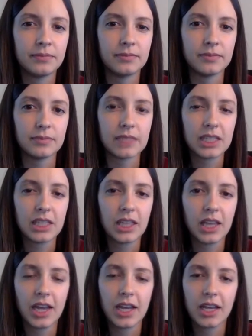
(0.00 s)
That's a
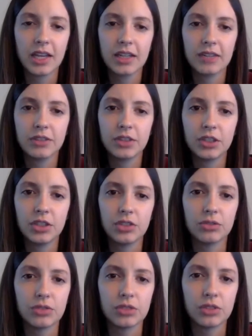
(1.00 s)
lot of
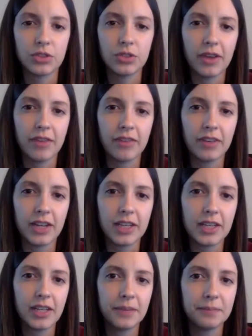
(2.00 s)
clues. Do you have an
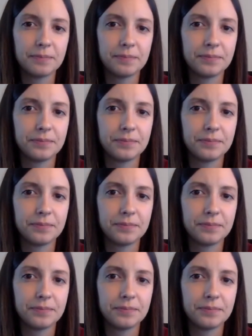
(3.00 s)
idea?